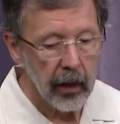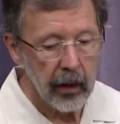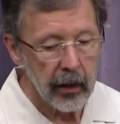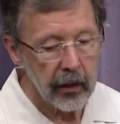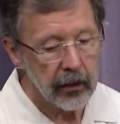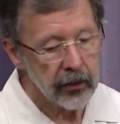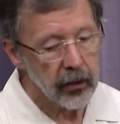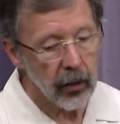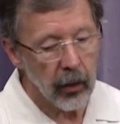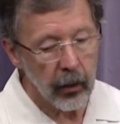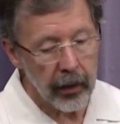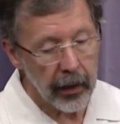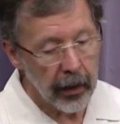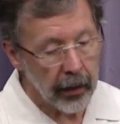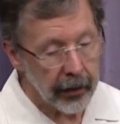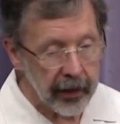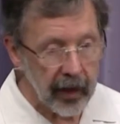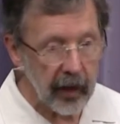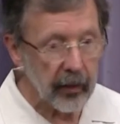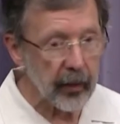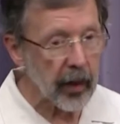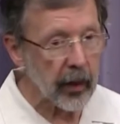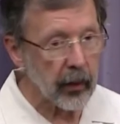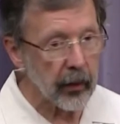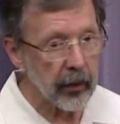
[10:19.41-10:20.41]
So and I
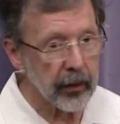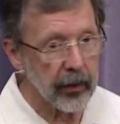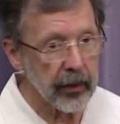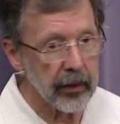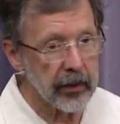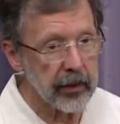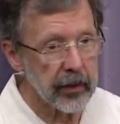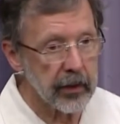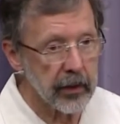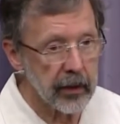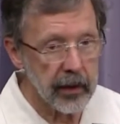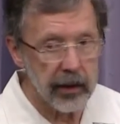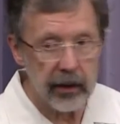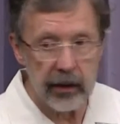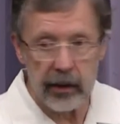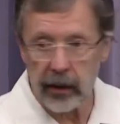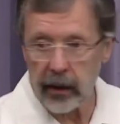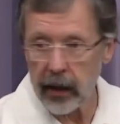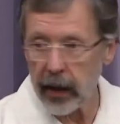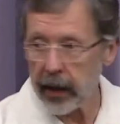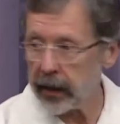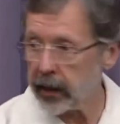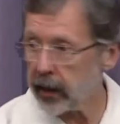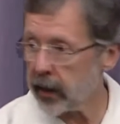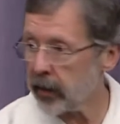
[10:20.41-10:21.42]
came out with this, this
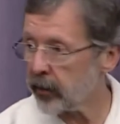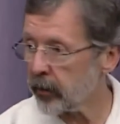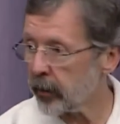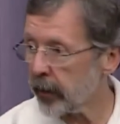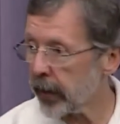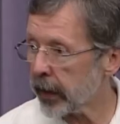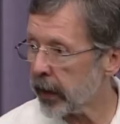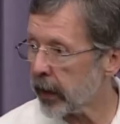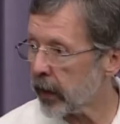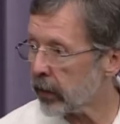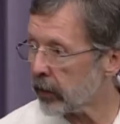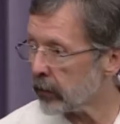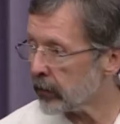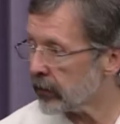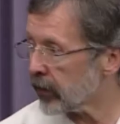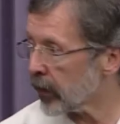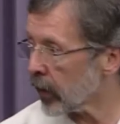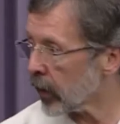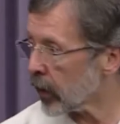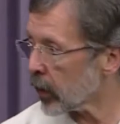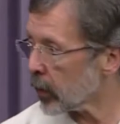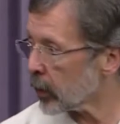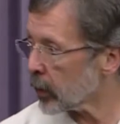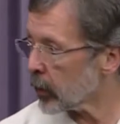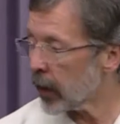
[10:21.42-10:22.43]
idea of making a
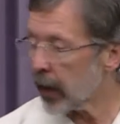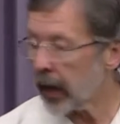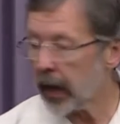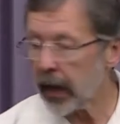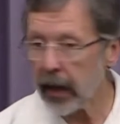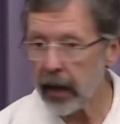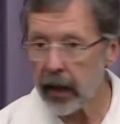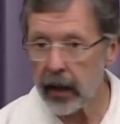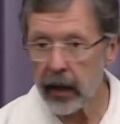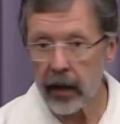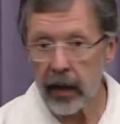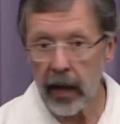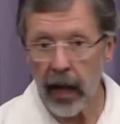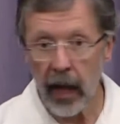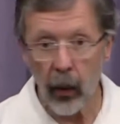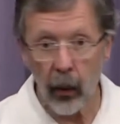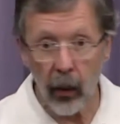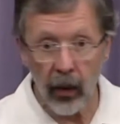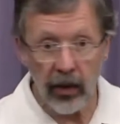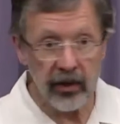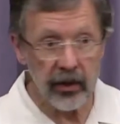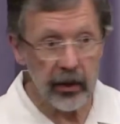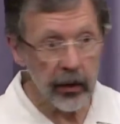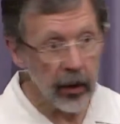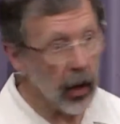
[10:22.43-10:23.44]
film, and I
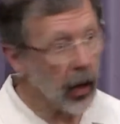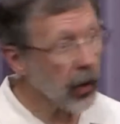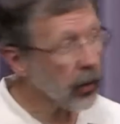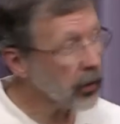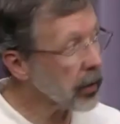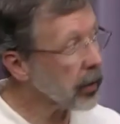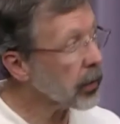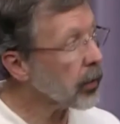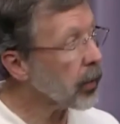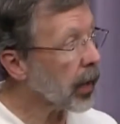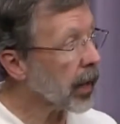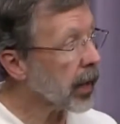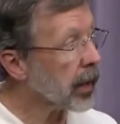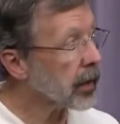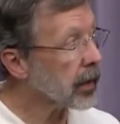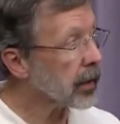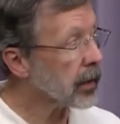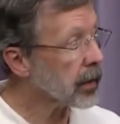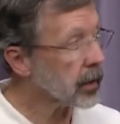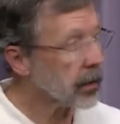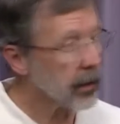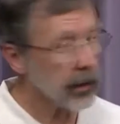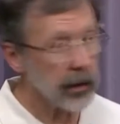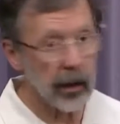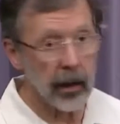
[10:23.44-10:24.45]
wasn't the only one
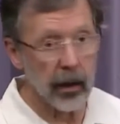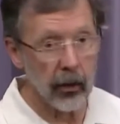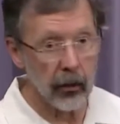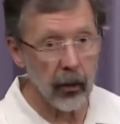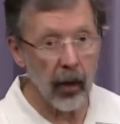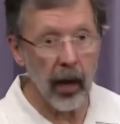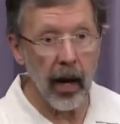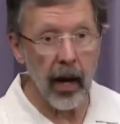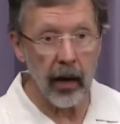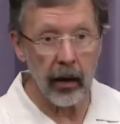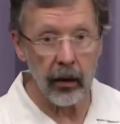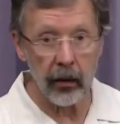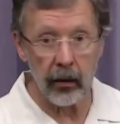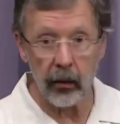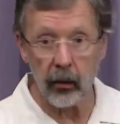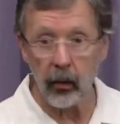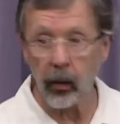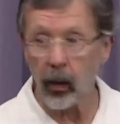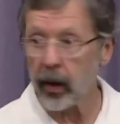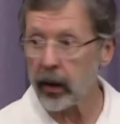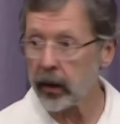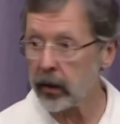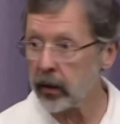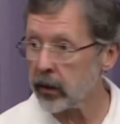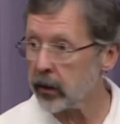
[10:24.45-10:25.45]
around who
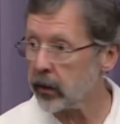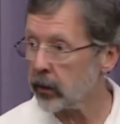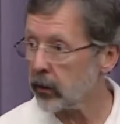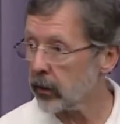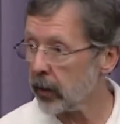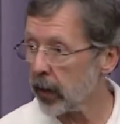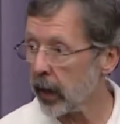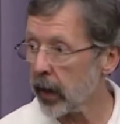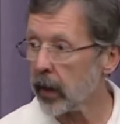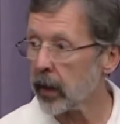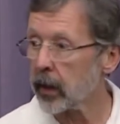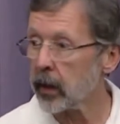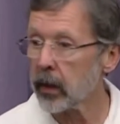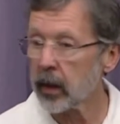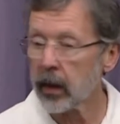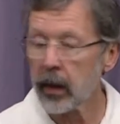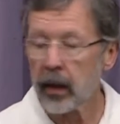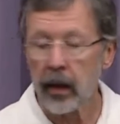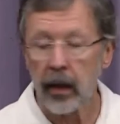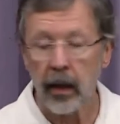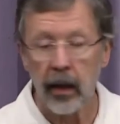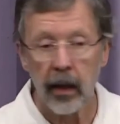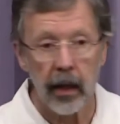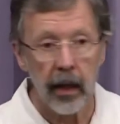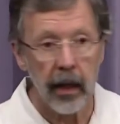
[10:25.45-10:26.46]
wanted to do that.
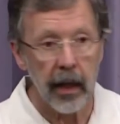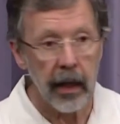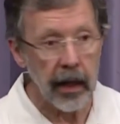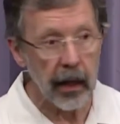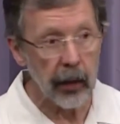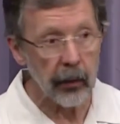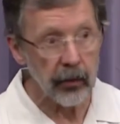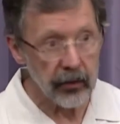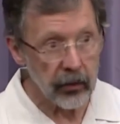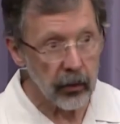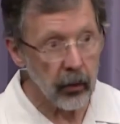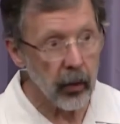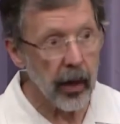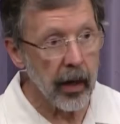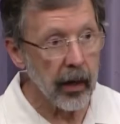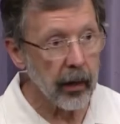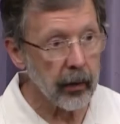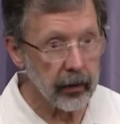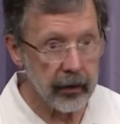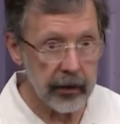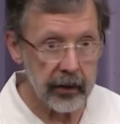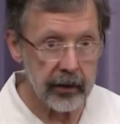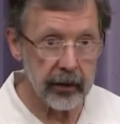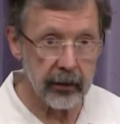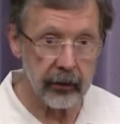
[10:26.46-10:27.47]
And I was
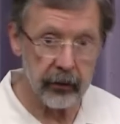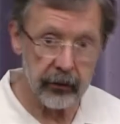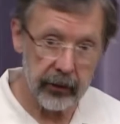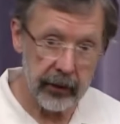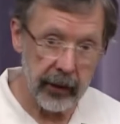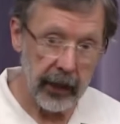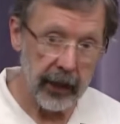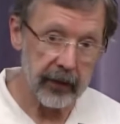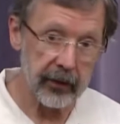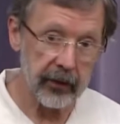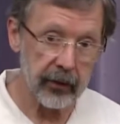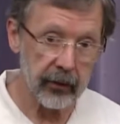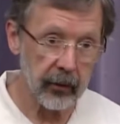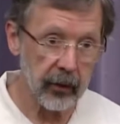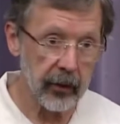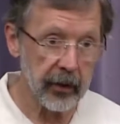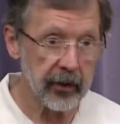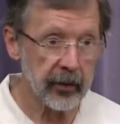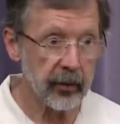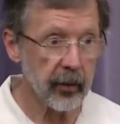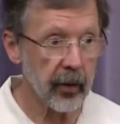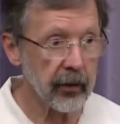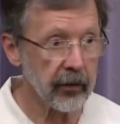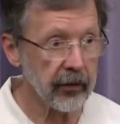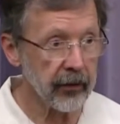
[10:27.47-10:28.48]
aware, because it was actually a really
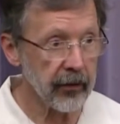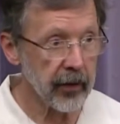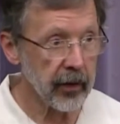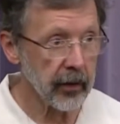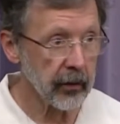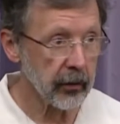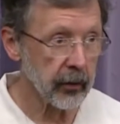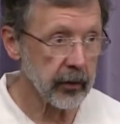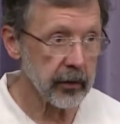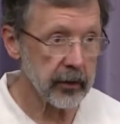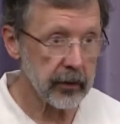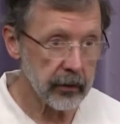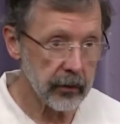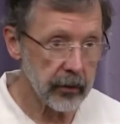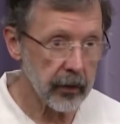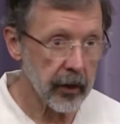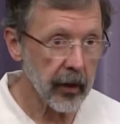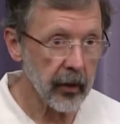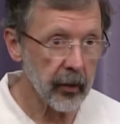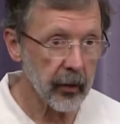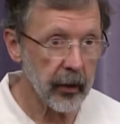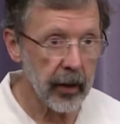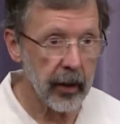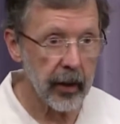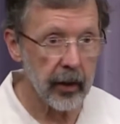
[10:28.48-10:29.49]
small field, we're
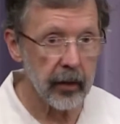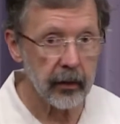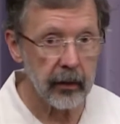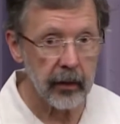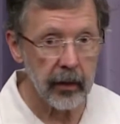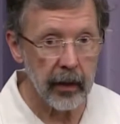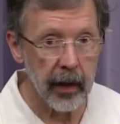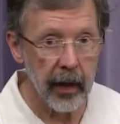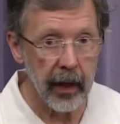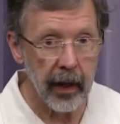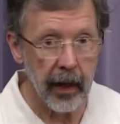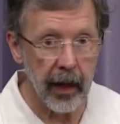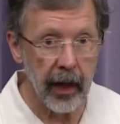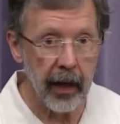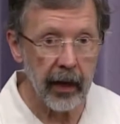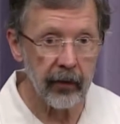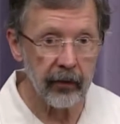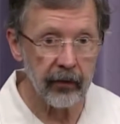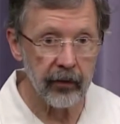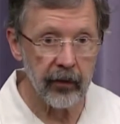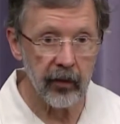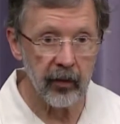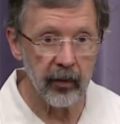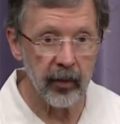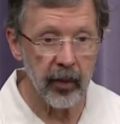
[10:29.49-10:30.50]
talking about a, a
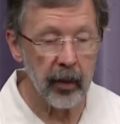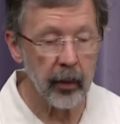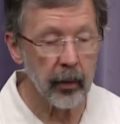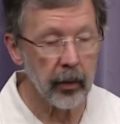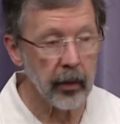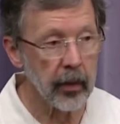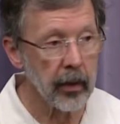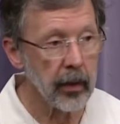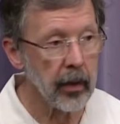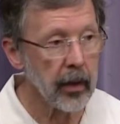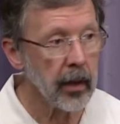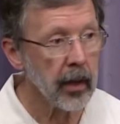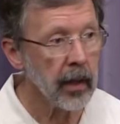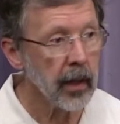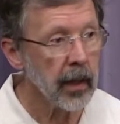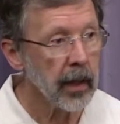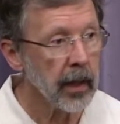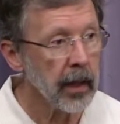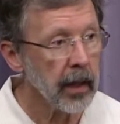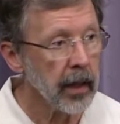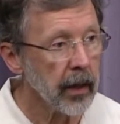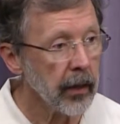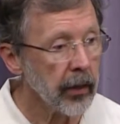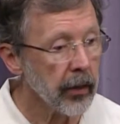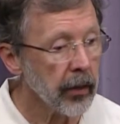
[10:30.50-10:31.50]
handful of people
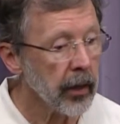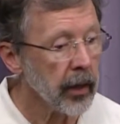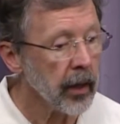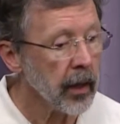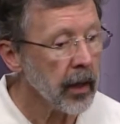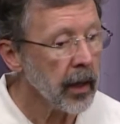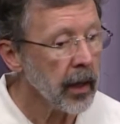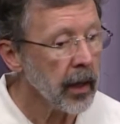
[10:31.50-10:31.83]
here,